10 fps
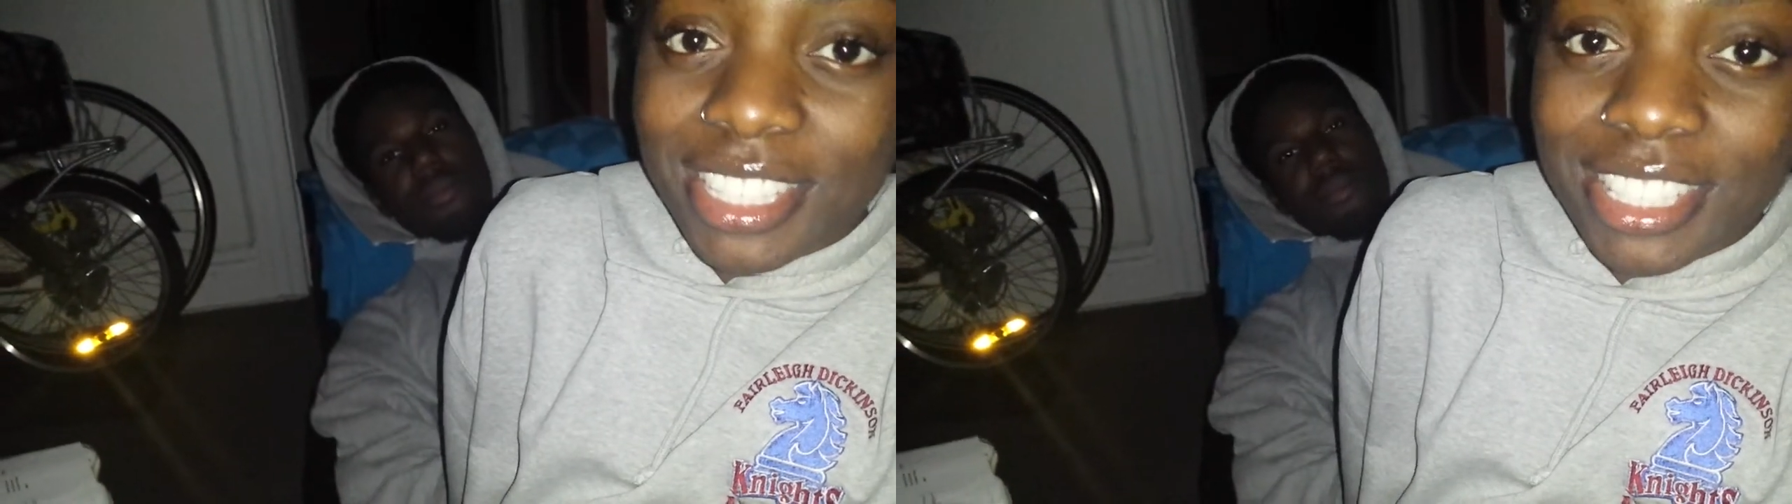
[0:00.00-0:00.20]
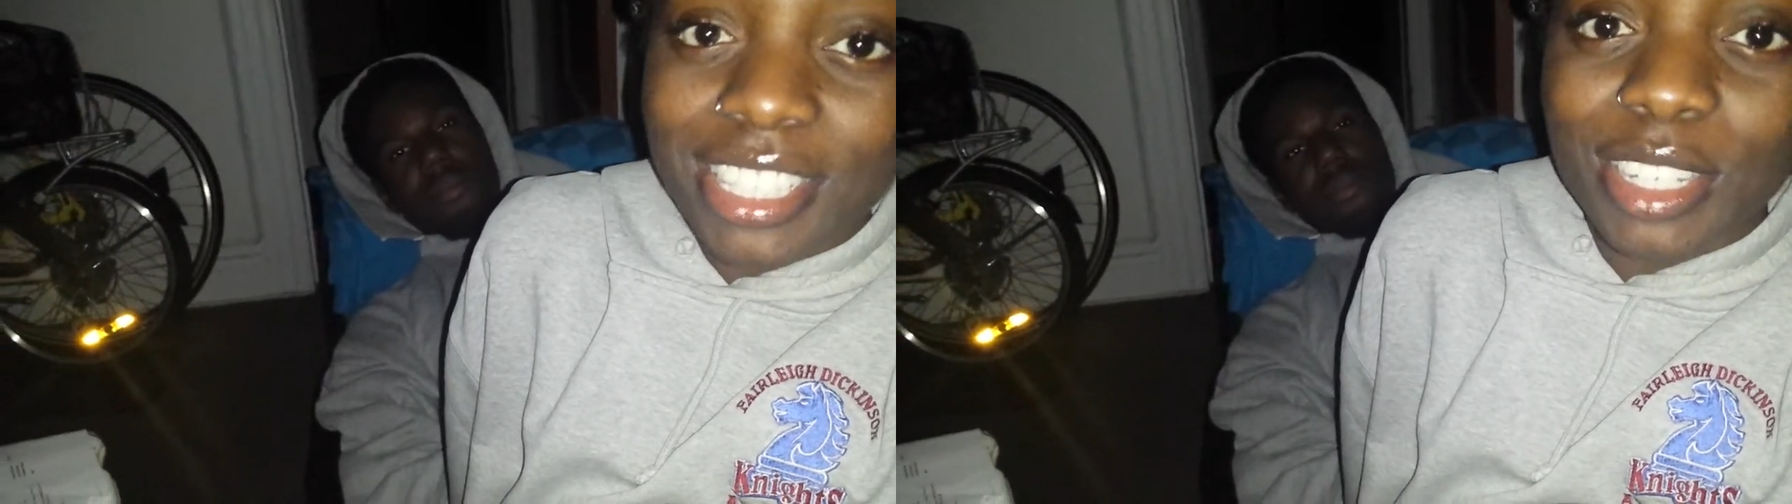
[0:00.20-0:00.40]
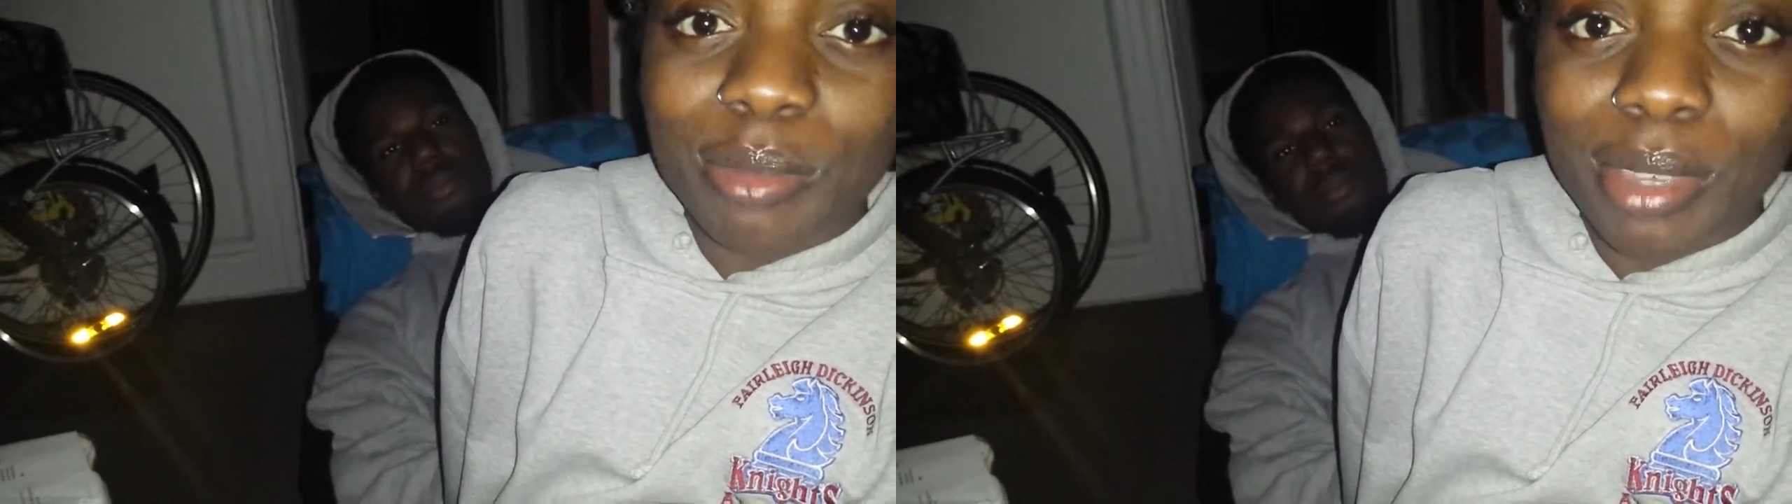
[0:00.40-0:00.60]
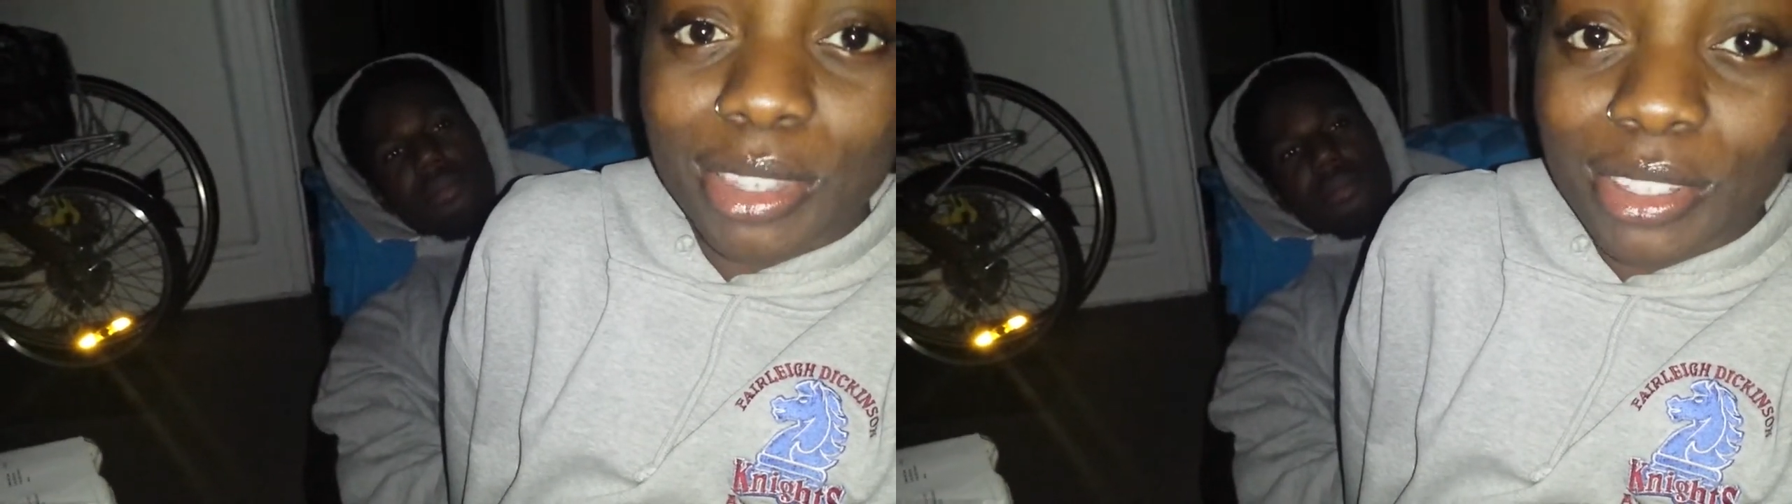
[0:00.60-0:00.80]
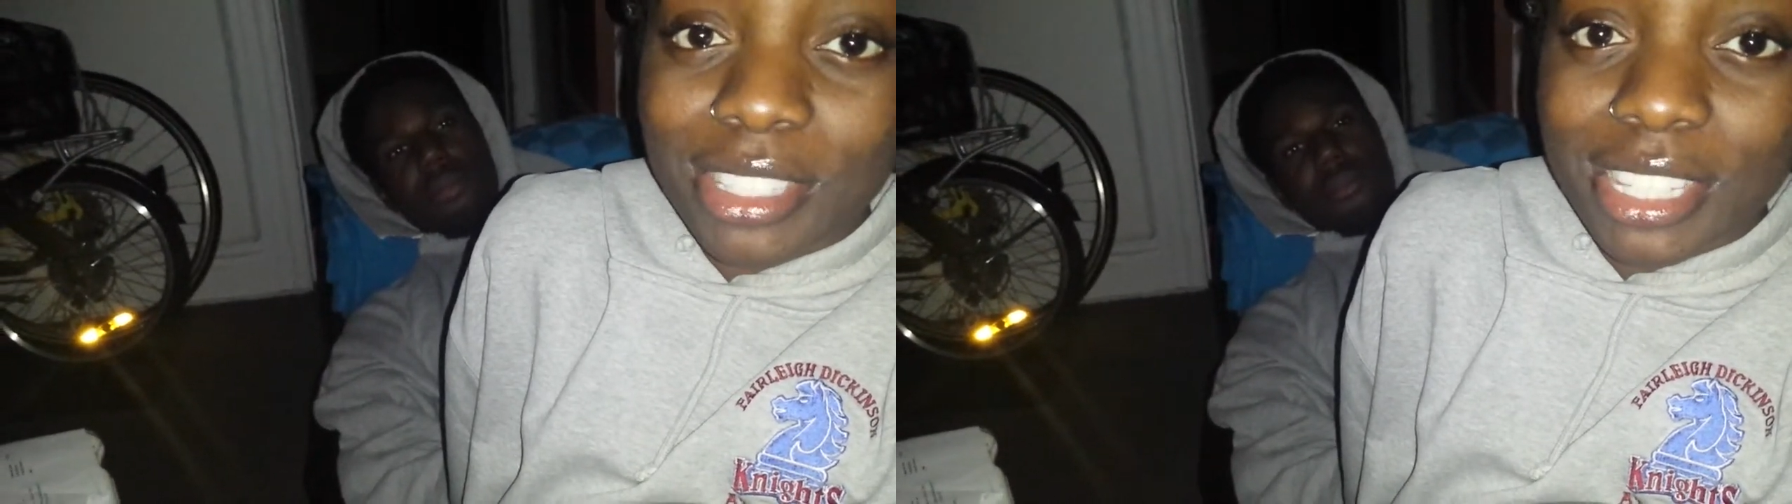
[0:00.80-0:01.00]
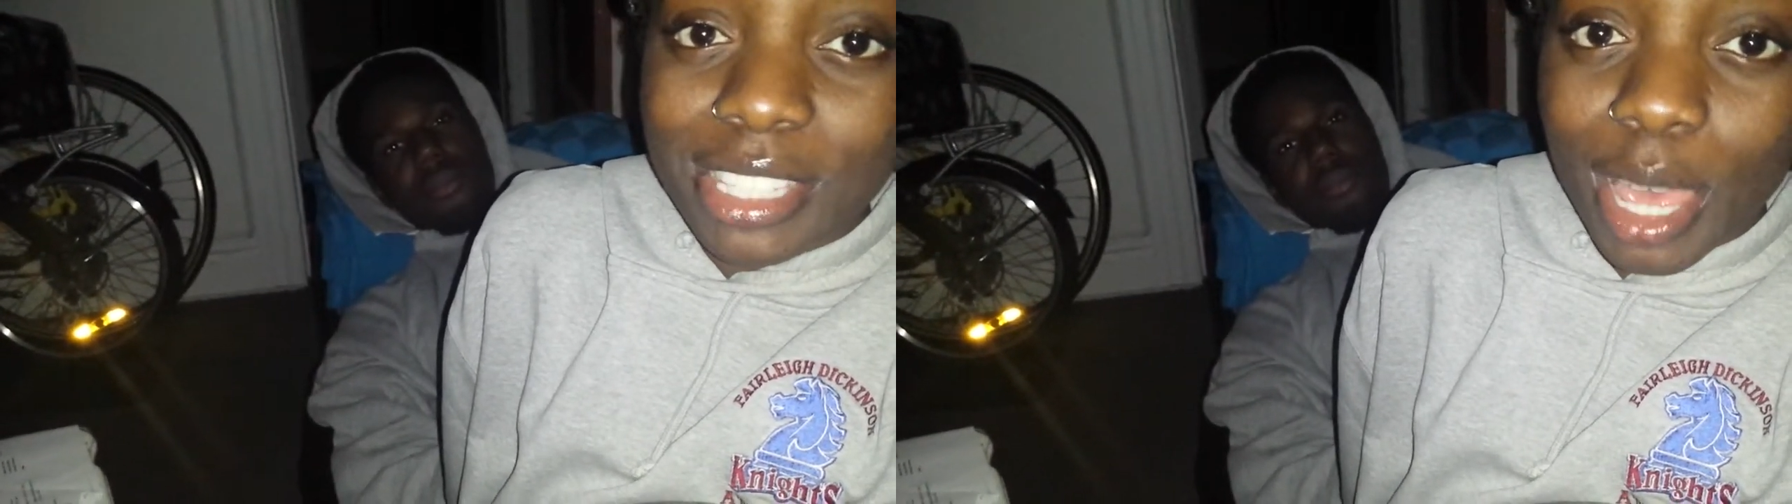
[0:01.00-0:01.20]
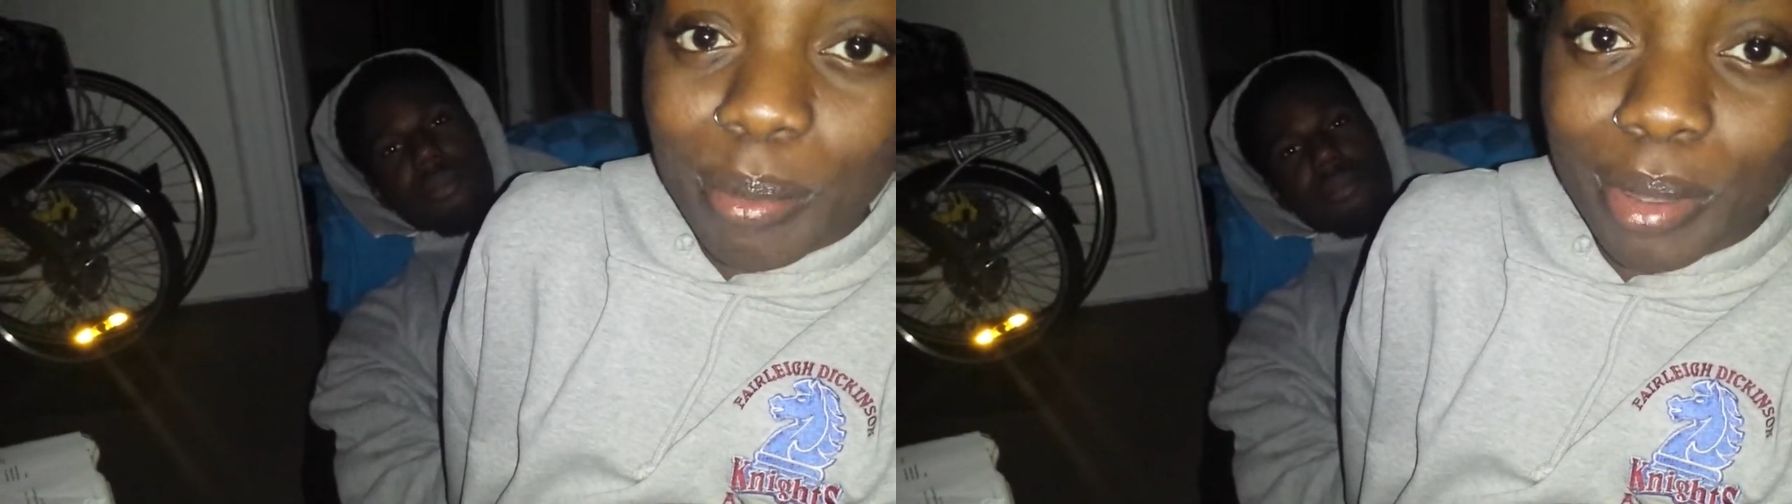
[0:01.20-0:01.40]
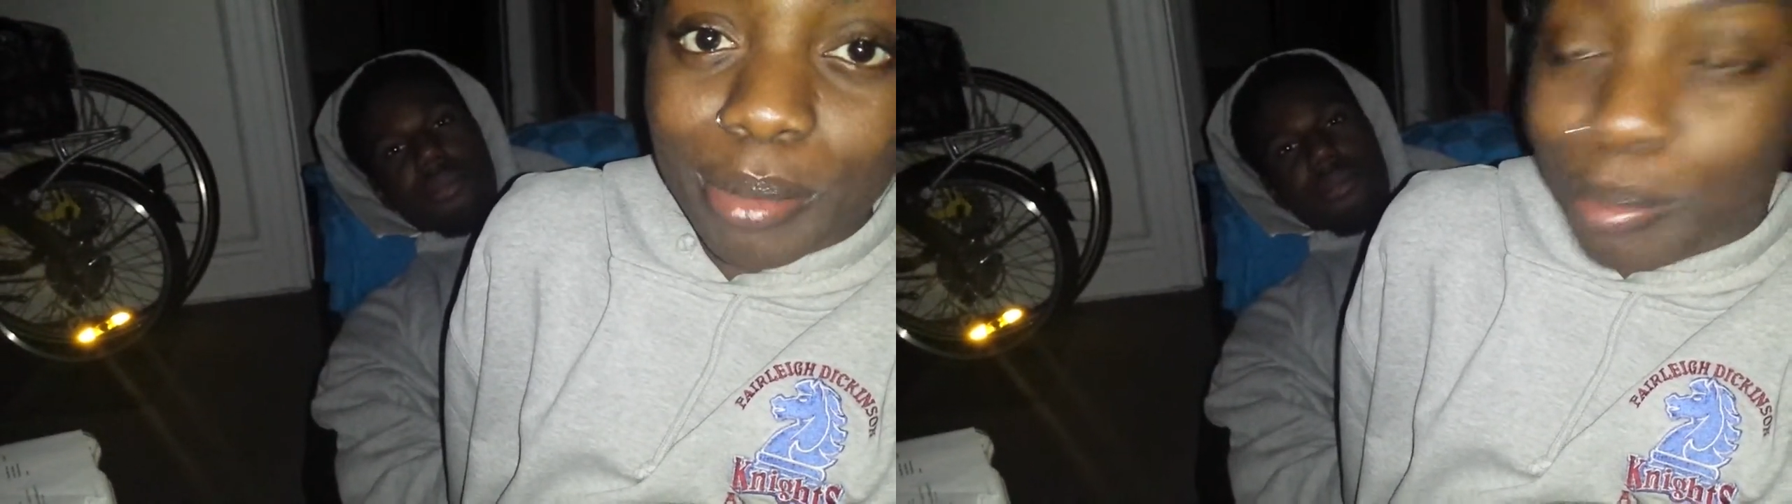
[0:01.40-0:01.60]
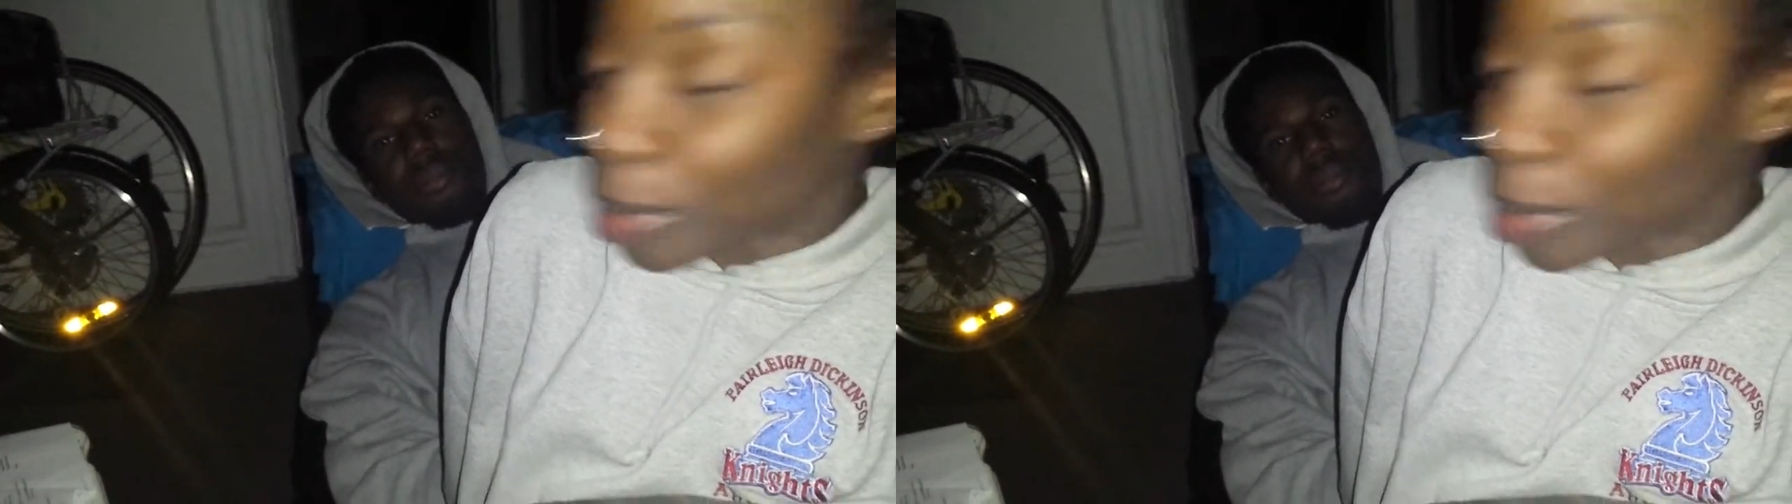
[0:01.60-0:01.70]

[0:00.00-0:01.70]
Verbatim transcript: is the year to make those things happen.